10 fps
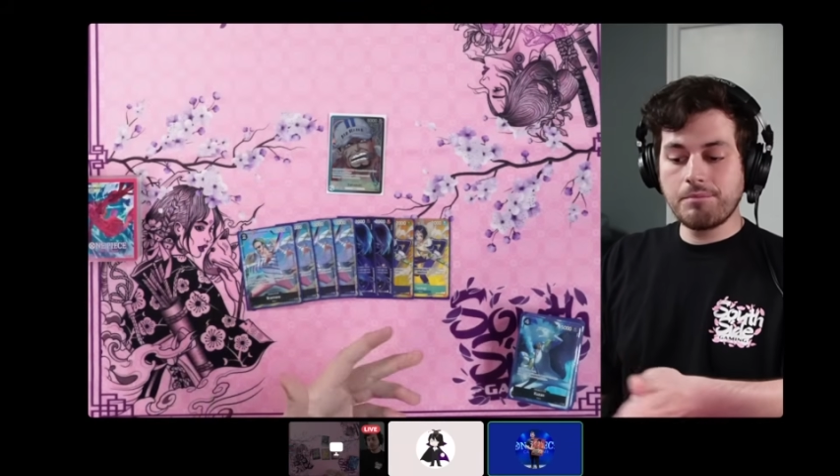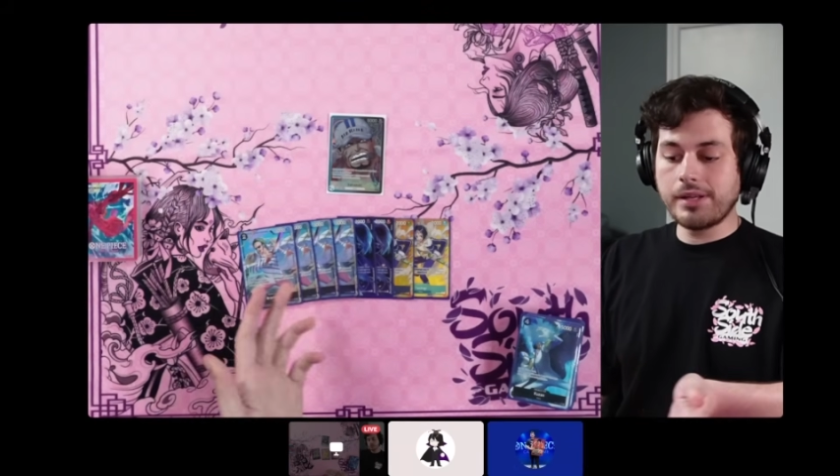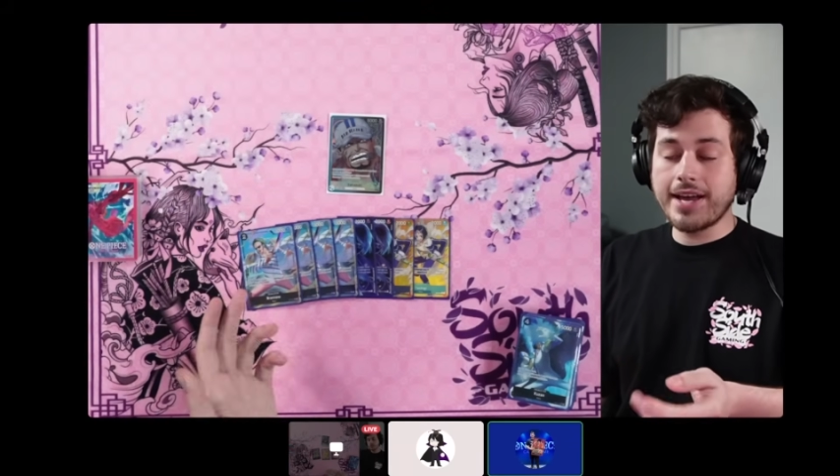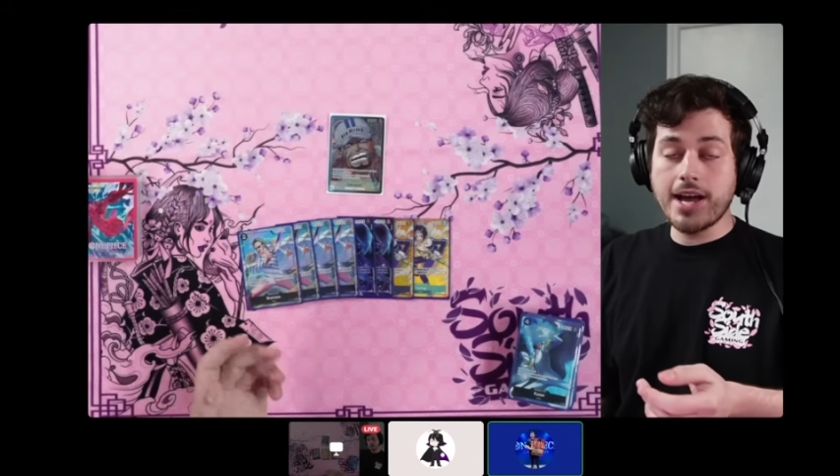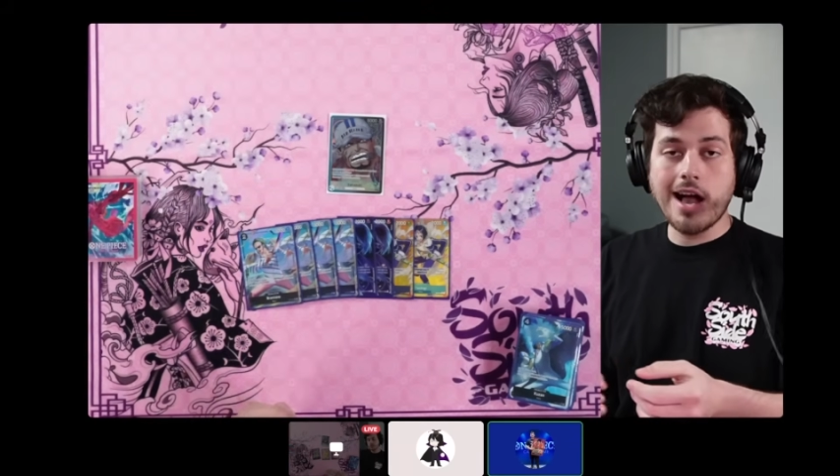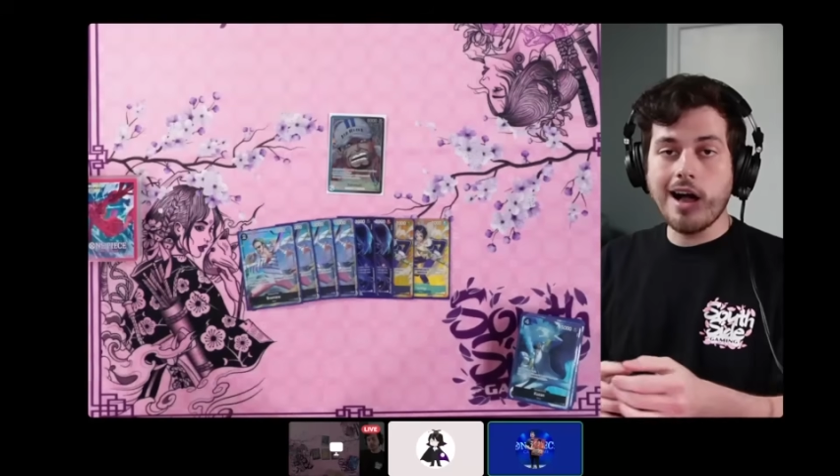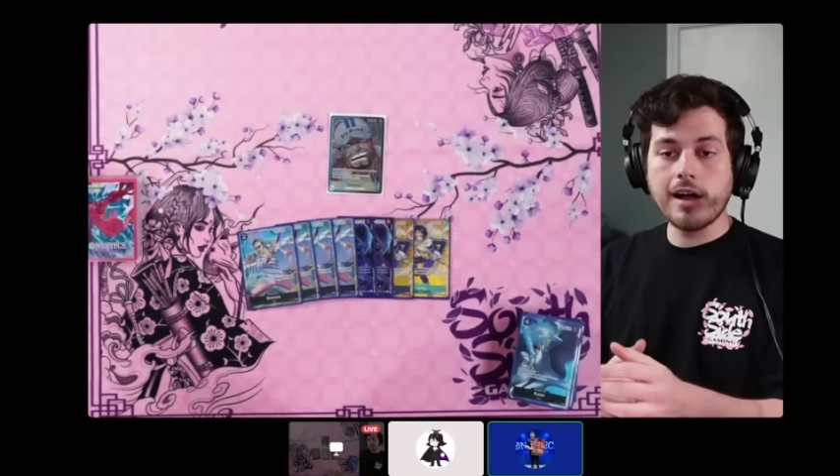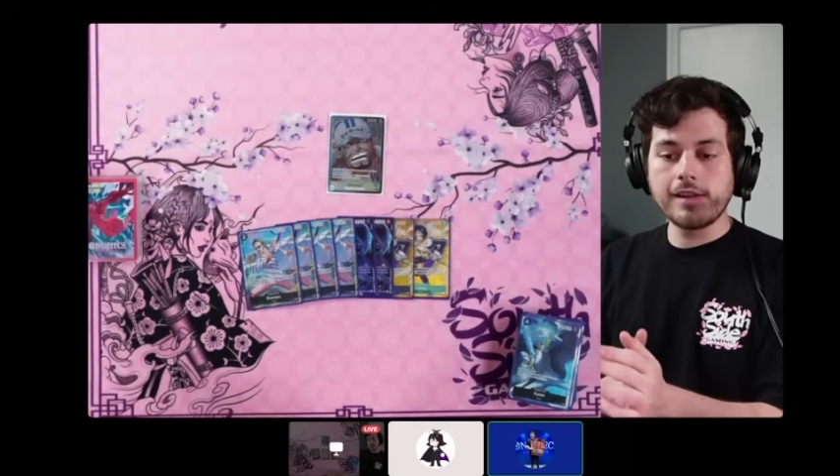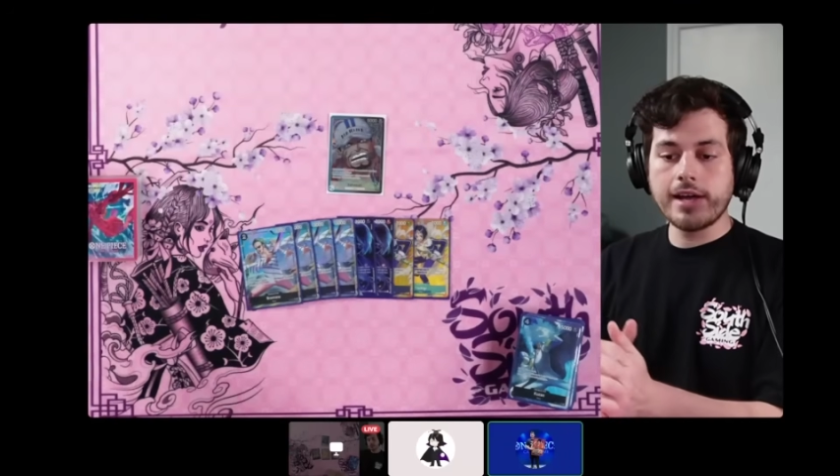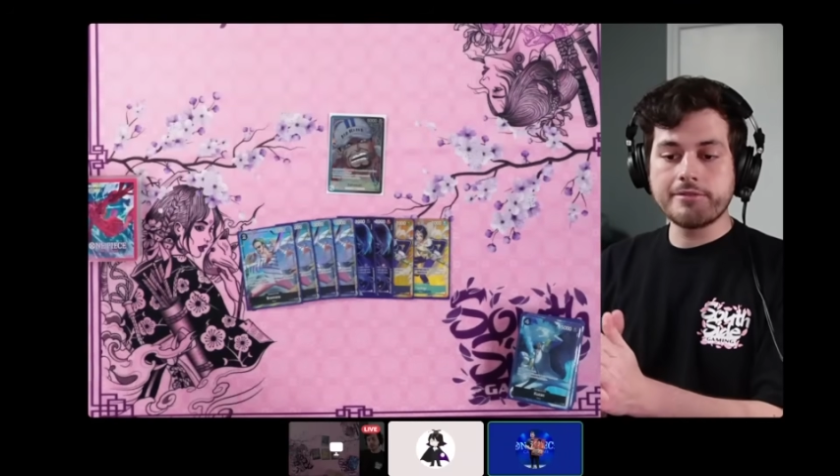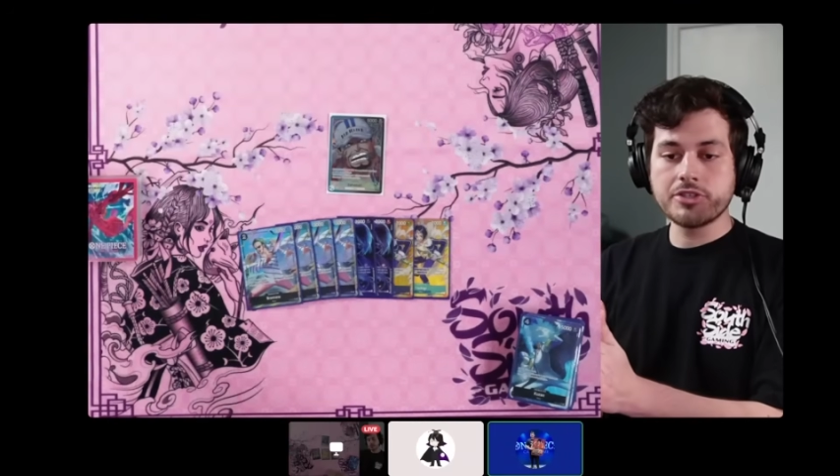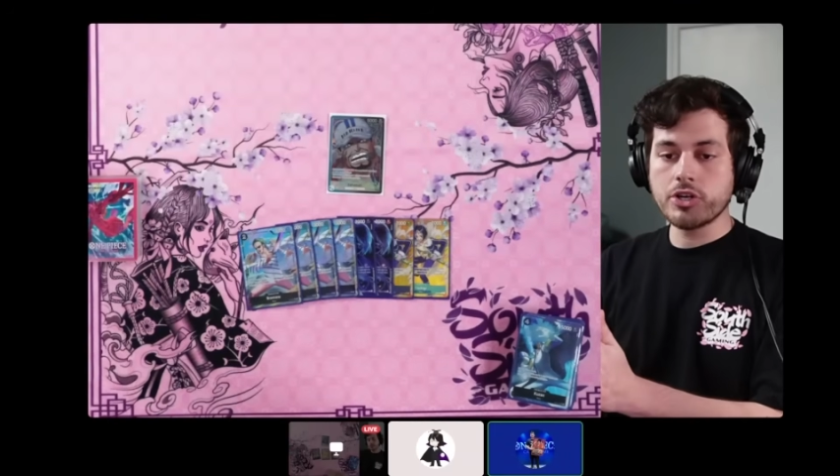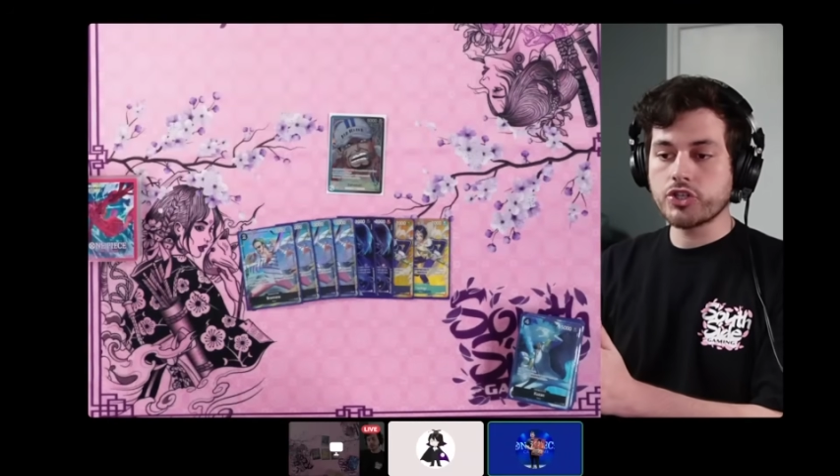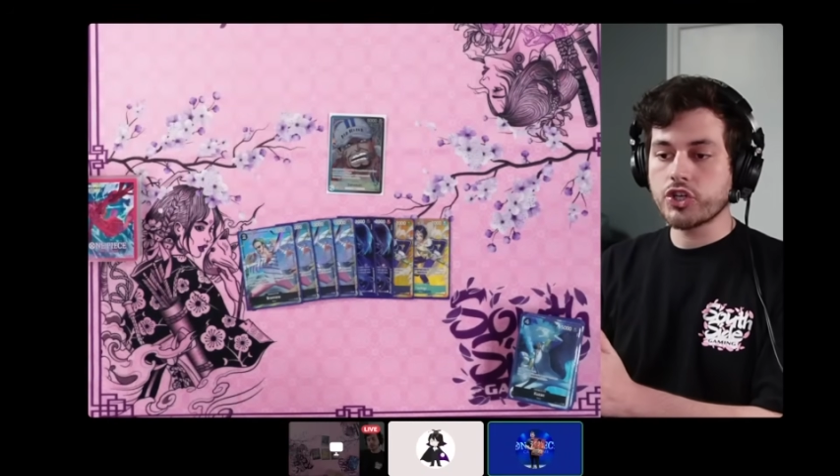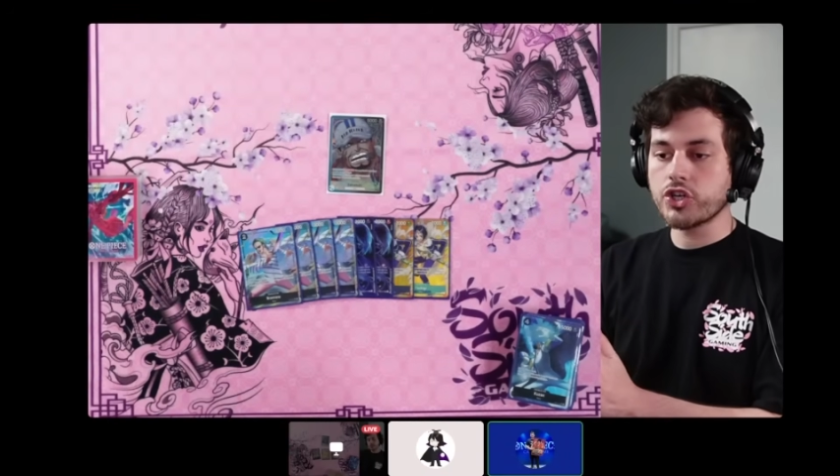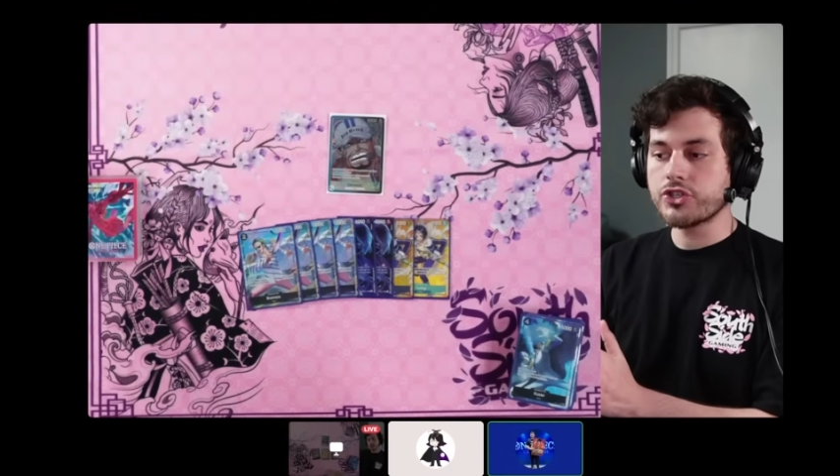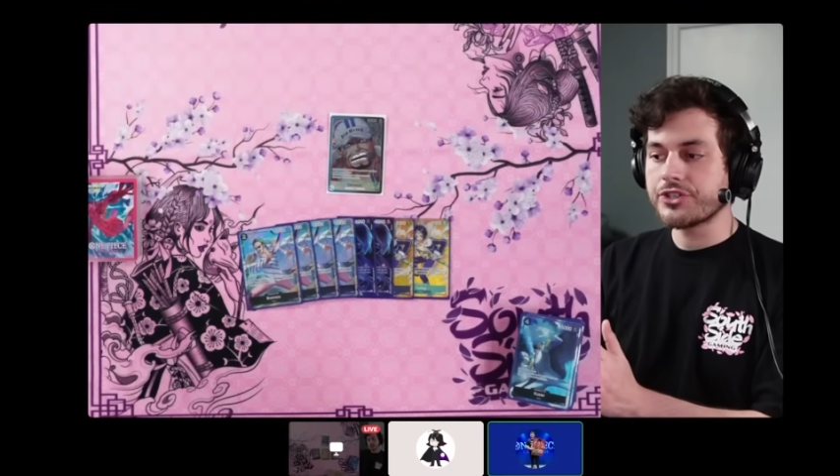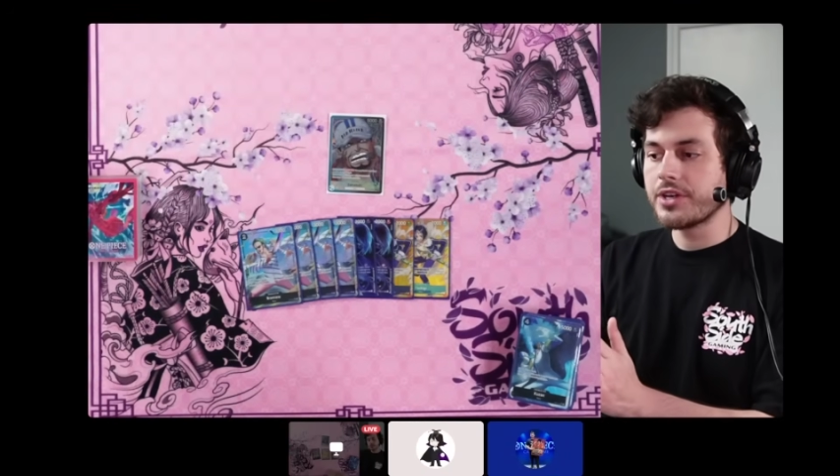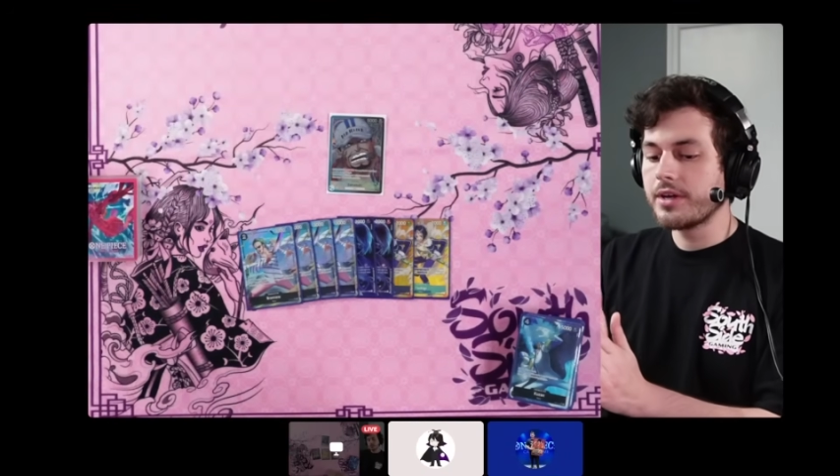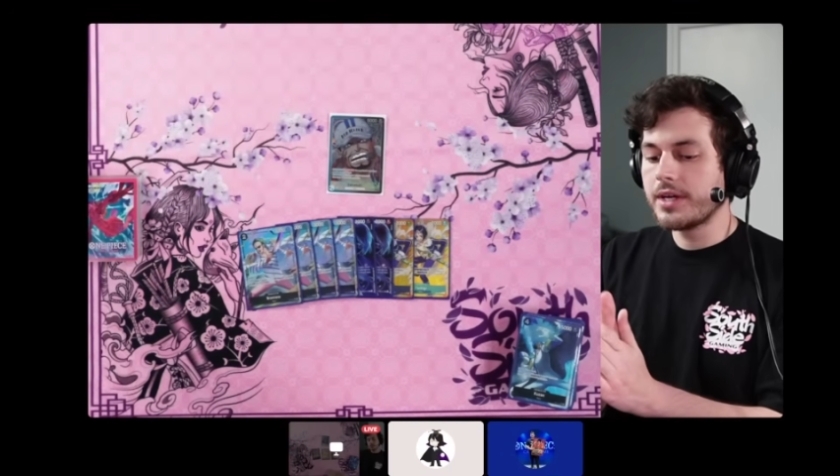playing a conga line of searchers,